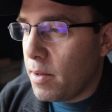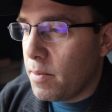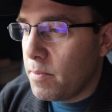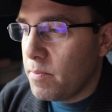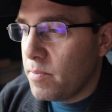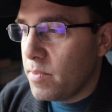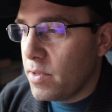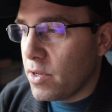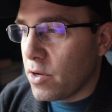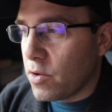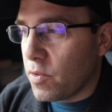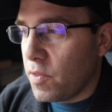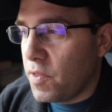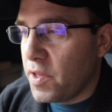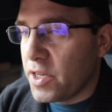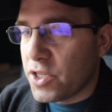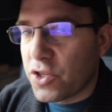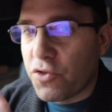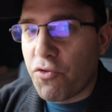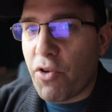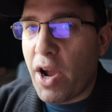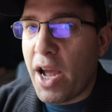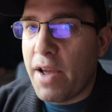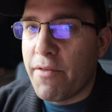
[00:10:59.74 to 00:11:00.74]
this
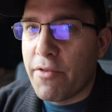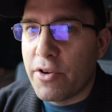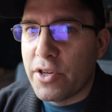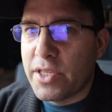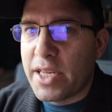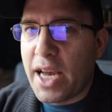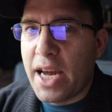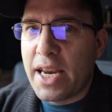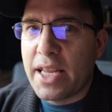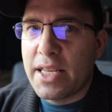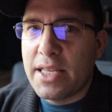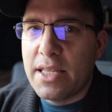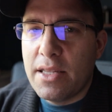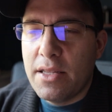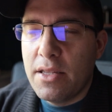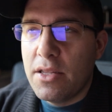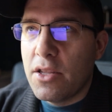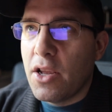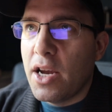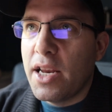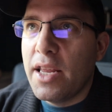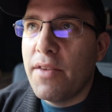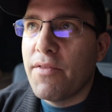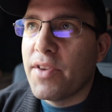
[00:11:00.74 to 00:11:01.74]
driver is
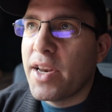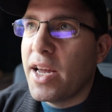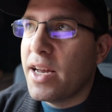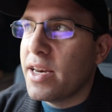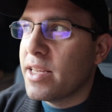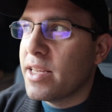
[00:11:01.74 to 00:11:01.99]
not even out